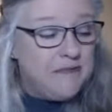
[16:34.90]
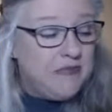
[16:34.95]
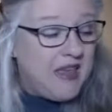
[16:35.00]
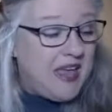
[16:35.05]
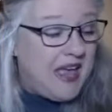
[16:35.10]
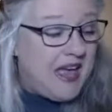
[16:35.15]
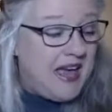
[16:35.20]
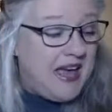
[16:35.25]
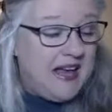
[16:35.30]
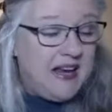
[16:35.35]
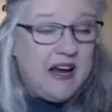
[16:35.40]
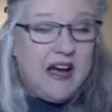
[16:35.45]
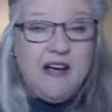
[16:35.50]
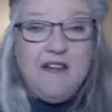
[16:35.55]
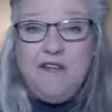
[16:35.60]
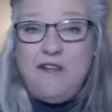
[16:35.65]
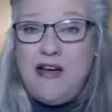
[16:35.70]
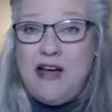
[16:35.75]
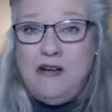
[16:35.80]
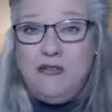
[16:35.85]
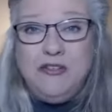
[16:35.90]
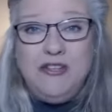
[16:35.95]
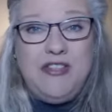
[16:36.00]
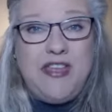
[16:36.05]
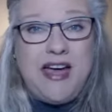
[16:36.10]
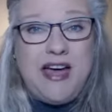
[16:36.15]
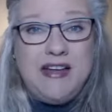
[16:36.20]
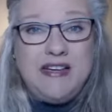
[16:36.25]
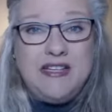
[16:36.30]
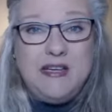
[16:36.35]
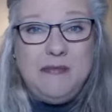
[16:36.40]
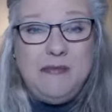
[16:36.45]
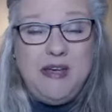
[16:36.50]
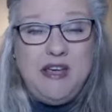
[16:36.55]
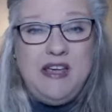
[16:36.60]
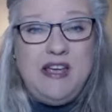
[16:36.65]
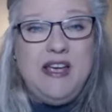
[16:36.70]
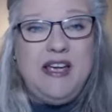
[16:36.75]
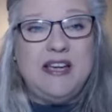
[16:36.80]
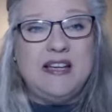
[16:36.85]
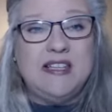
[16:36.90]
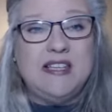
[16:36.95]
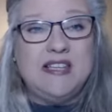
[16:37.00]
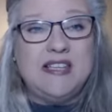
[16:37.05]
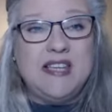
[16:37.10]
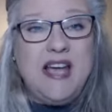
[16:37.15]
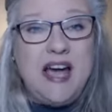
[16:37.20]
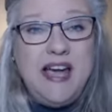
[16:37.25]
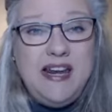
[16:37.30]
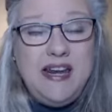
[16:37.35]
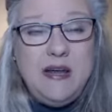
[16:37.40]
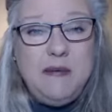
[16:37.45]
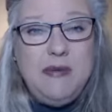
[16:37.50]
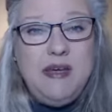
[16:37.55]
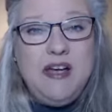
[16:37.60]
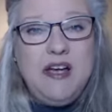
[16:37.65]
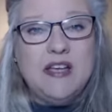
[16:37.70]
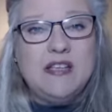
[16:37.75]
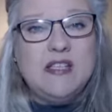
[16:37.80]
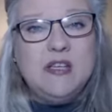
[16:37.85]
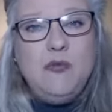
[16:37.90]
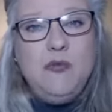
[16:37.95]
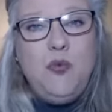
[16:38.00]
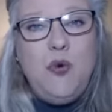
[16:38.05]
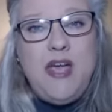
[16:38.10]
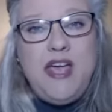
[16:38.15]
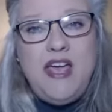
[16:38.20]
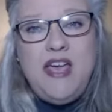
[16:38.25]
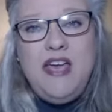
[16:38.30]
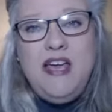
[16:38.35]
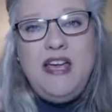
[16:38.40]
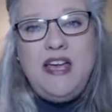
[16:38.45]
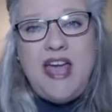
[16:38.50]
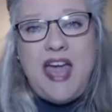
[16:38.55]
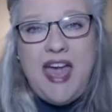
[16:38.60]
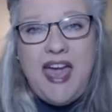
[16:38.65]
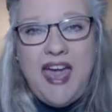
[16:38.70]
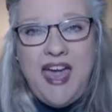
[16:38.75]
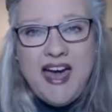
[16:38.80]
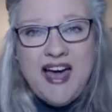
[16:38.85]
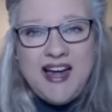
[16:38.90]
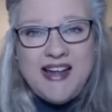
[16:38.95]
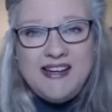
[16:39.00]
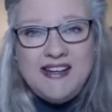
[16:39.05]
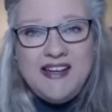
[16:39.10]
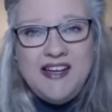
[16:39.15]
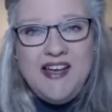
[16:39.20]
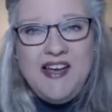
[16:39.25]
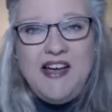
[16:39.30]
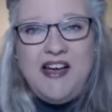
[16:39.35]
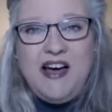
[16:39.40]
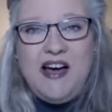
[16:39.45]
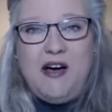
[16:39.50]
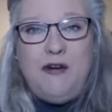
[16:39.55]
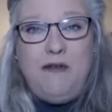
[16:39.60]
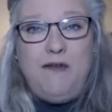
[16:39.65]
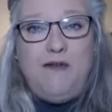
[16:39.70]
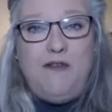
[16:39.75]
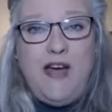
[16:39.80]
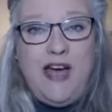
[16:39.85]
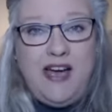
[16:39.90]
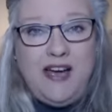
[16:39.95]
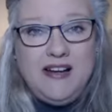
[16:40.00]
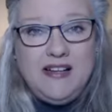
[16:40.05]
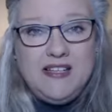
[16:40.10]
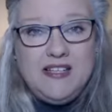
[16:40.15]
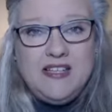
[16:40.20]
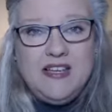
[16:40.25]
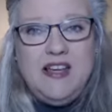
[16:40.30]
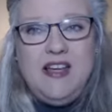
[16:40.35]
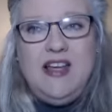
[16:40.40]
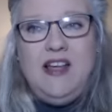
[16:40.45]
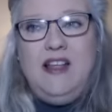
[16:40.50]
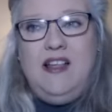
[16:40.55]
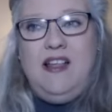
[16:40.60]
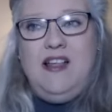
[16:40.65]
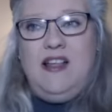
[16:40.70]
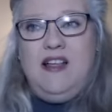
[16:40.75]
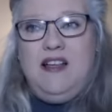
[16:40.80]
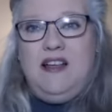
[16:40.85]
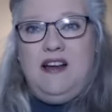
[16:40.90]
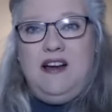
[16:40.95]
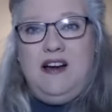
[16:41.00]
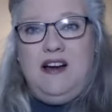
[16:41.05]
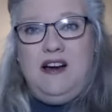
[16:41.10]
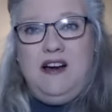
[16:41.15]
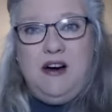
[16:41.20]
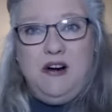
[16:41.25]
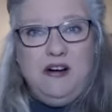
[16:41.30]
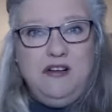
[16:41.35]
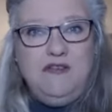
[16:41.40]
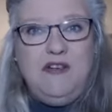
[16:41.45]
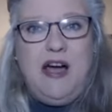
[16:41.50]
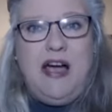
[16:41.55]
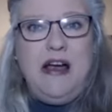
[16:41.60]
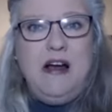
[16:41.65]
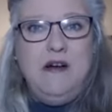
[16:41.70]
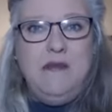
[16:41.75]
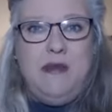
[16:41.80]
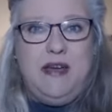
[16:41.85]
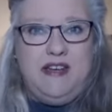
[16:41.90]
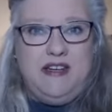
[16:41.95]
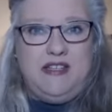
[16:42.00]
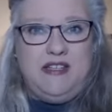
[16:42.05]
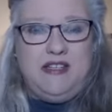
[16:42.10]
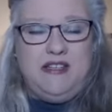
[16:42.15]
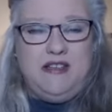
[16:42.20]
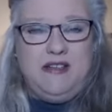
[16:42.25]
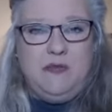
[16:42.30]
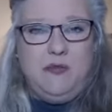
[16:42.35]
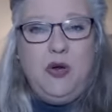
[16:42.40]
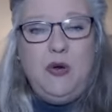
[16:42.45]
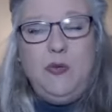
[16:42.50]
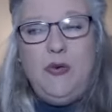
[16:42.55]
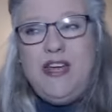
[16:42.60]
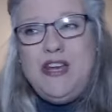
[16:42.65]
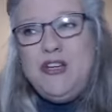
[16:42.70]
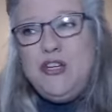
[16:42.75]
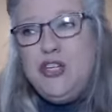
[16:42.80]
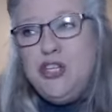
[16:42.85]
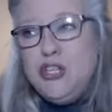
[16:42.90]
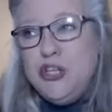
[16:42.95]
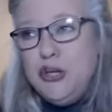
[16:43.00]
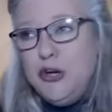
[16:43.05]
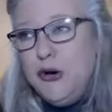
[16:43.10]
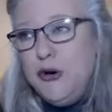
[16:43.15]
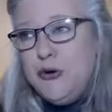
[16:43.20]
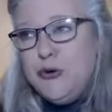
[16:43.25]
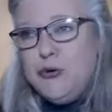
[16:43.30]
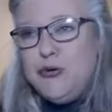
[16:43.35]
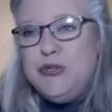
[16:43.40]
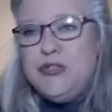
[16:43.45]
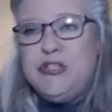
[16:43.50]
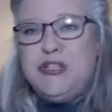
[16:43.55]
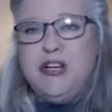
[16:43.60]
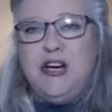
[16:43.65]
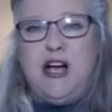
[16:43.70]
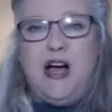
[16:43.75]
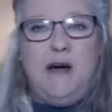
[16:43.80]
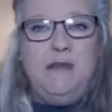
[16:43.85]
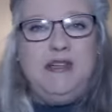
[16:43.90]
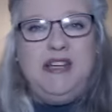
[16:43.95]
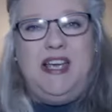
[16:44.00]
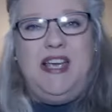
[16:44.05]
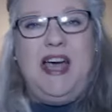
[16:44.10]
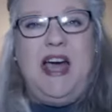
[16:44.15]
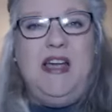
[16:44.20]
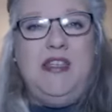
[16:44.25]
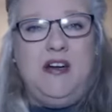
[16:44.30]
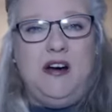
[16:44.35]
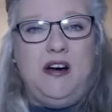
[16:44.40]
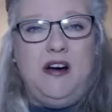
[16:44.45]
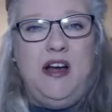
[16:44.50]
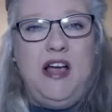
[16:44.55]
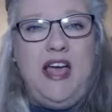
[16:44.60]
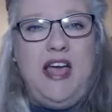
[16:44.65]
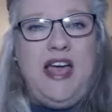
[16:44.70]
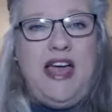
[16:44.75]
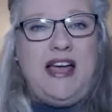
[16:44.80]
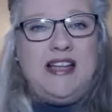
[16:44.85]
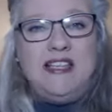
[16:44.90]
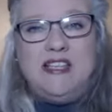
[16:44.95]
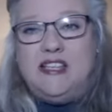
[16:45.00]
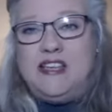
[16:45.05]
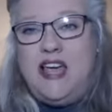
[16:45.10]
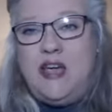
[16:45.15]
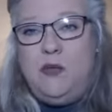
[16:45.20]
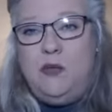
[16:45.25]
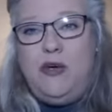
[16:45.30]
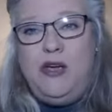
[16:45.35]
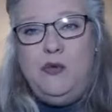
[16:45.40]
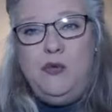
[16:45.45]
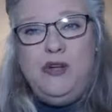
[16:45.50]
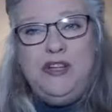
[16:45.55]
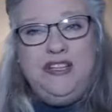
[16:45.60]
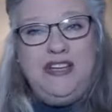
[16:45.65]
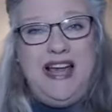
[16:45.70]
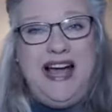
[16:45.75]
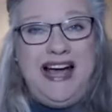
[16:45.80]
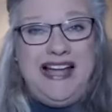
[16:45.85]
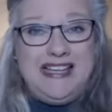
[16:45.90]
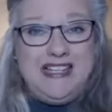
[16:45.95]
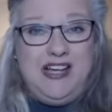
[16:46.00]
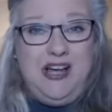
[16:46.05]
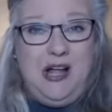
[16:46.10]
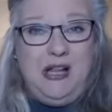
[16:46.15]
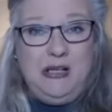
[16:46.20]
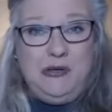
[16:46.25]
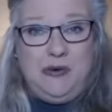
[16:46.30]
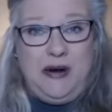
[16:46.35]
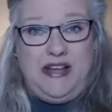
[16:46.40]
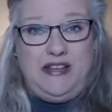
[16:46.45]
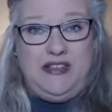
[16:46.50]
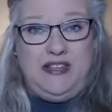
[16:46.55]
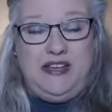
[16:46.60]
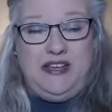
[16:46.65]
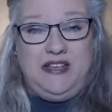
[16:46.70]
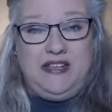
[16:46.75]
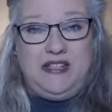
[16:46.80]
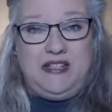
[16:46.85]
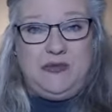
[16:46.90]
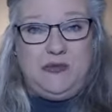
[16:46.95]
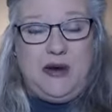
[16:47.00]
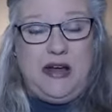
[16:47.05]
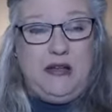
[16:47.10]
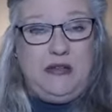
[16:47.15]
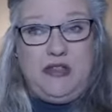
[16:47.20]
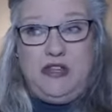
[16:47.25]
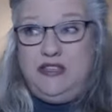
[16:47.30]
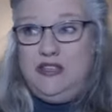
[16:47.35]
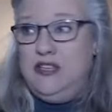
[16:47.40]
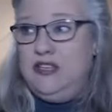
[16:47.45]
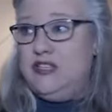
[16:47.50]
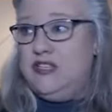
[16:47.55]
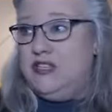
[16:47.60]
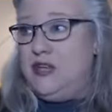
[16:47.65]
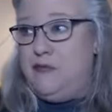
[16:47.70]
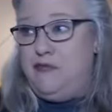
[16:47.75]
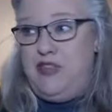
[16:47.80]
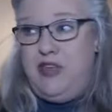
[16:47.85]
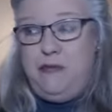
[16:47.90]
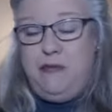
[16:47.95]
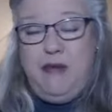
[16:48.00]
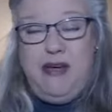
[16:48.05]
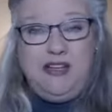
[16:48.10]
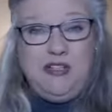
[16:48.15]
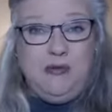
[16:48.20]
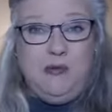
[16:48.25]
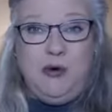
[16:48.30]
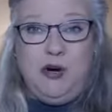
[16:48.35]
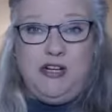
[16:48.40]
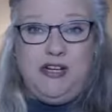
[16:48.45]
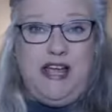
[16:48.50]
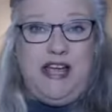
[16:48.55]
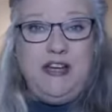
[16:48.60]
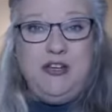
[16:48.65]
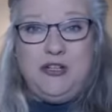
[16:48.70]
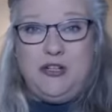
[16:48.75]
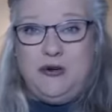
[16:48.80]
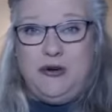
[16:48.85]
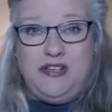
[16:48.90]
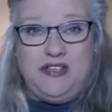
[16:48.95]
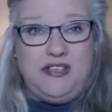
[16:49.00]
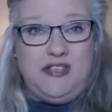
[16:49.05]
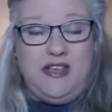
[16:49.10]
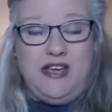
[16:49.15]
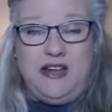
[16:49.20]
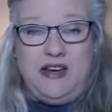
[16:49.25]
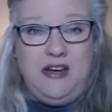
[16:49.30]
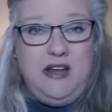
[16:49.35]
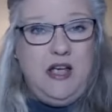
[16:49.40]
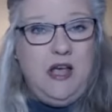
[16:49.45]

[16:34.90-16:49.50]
and I found that to be exciting because we can affect our environment when we choose to come together and say we will not tolerate this right this is something much more dangerous than